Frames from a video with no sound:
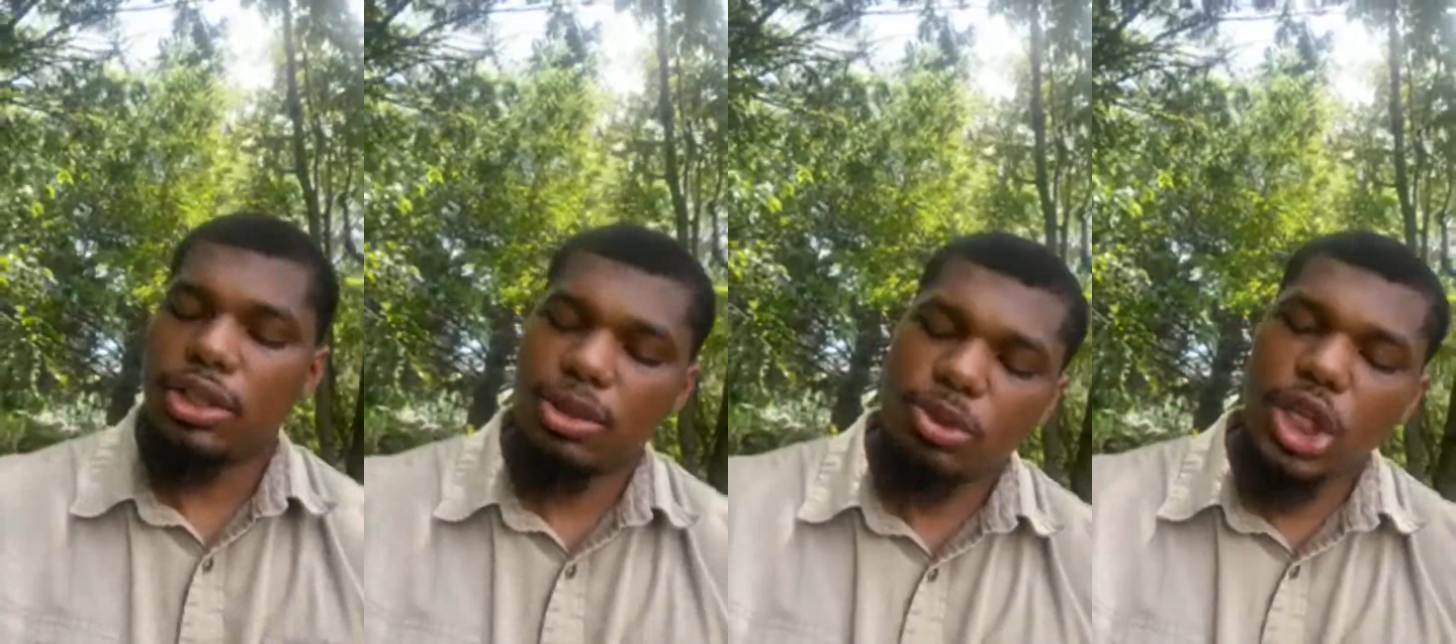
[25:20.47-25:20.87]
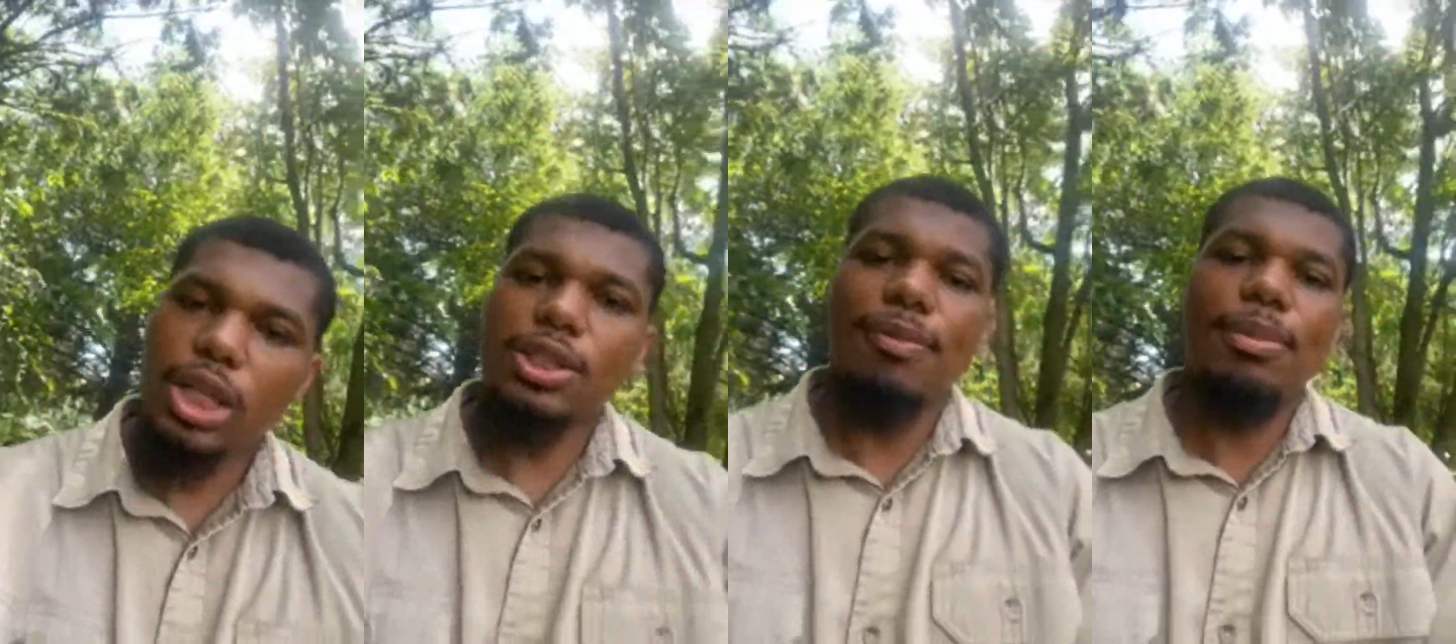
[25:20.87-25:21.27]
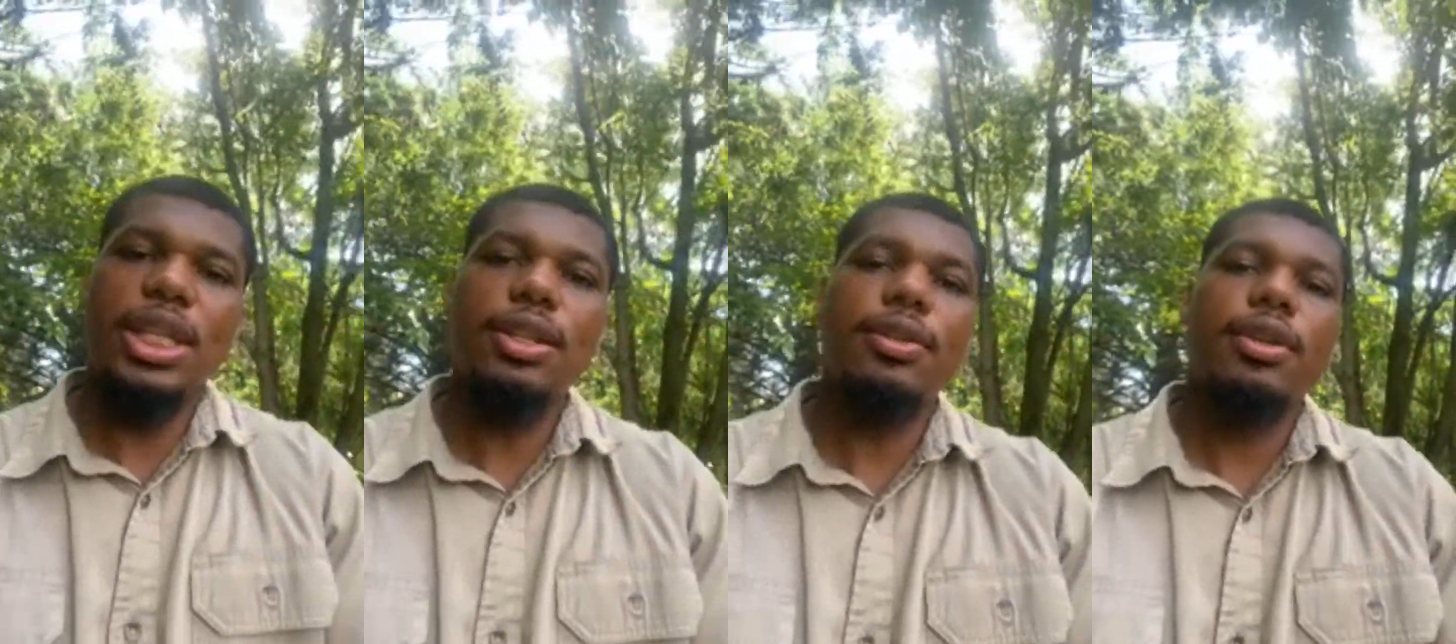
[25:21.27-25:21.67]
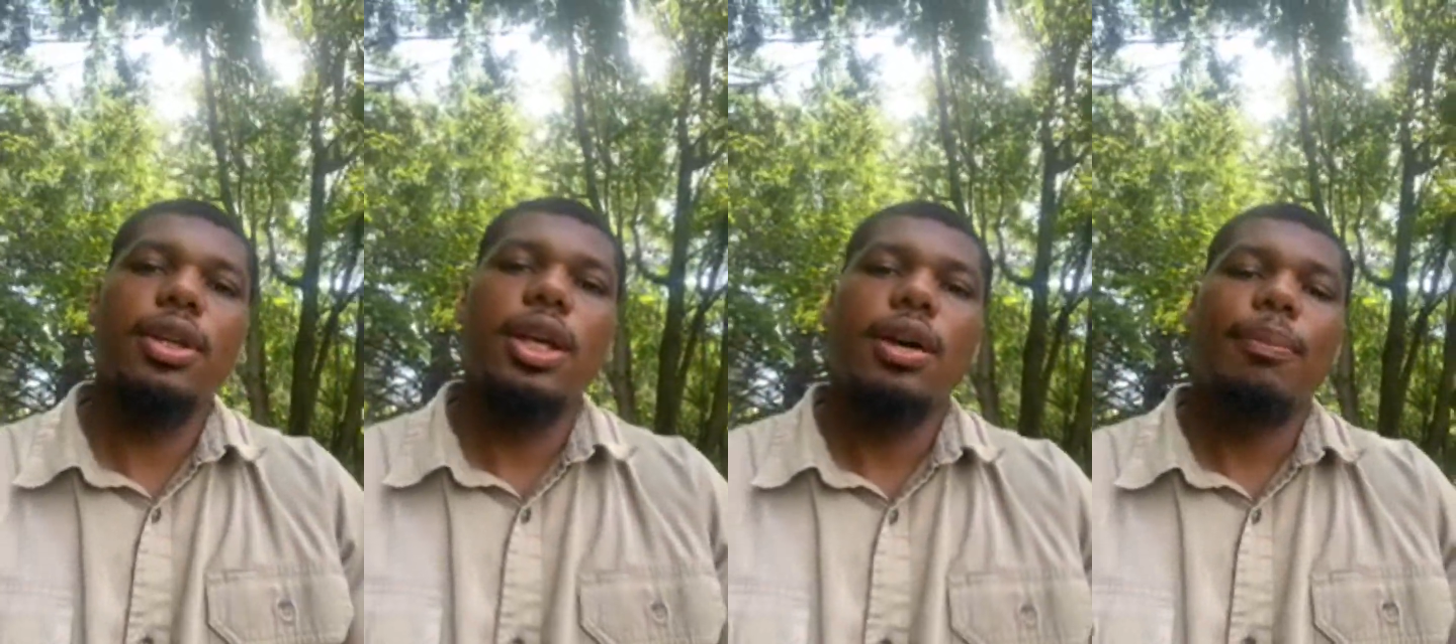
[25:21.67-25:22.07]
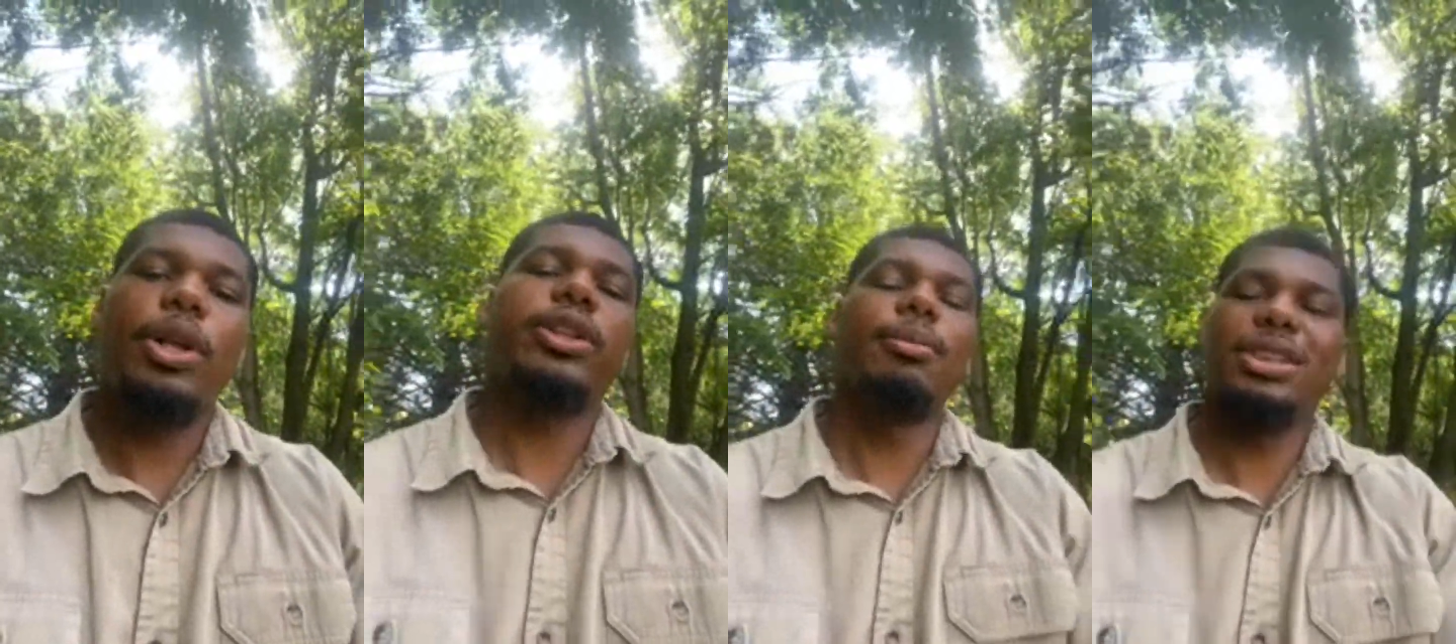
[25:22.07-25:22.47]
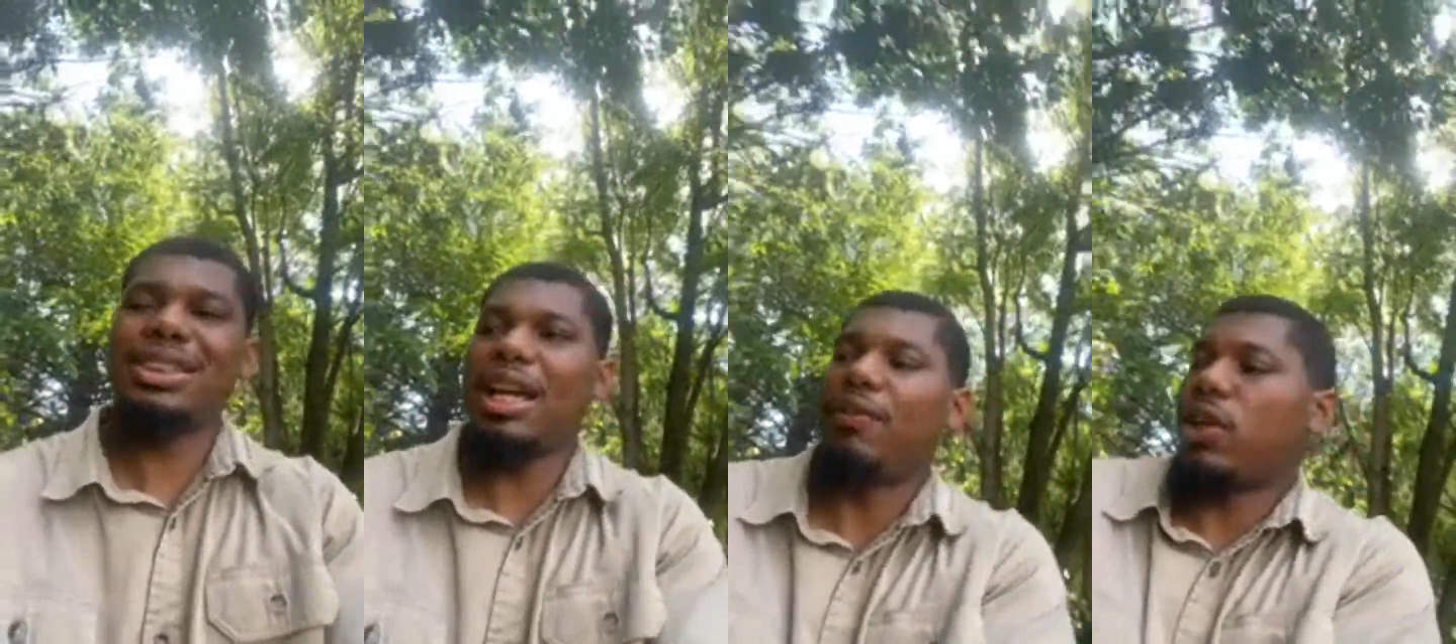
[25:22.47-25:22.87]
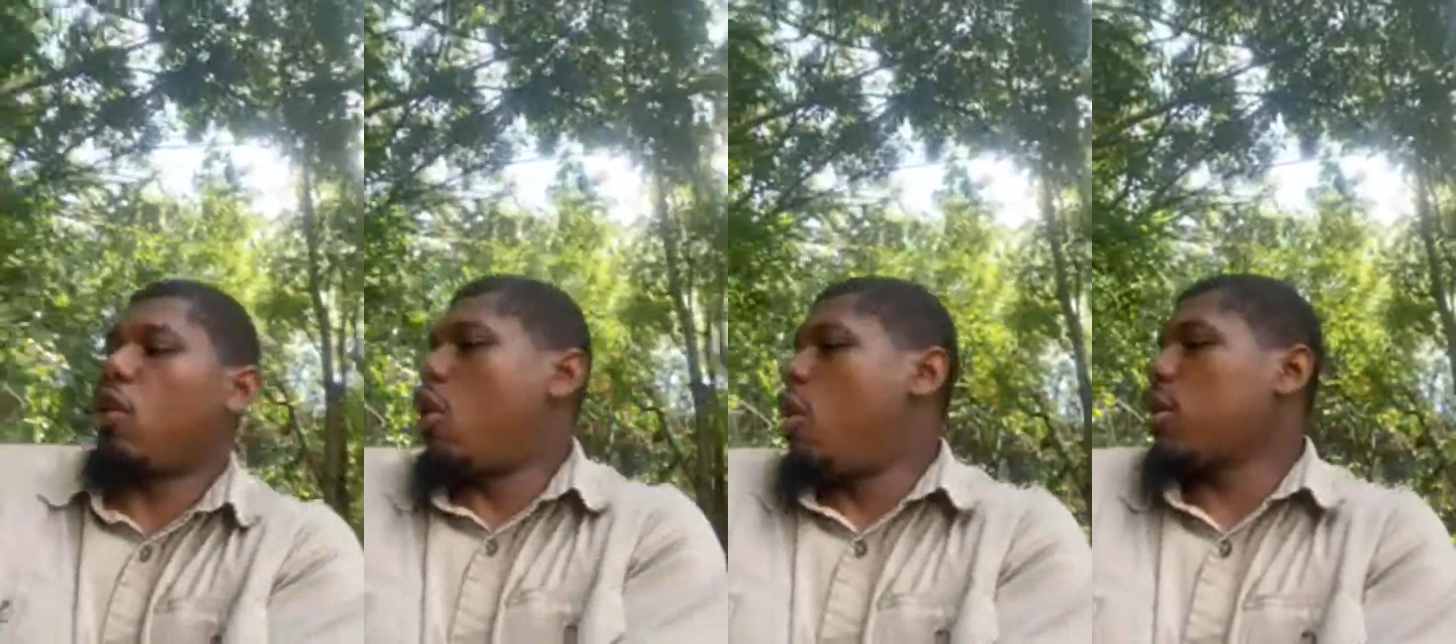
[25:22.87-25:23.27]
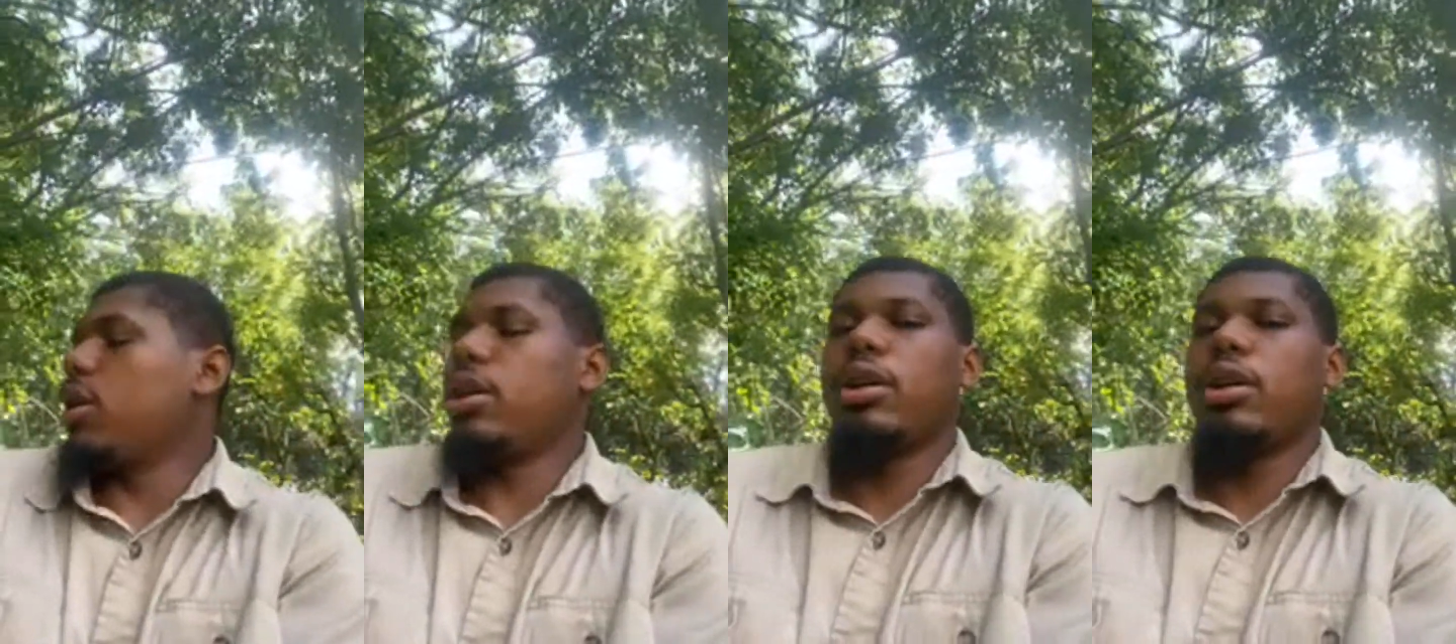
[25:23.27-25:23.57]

some chunks of meat, put them inside of a Kong,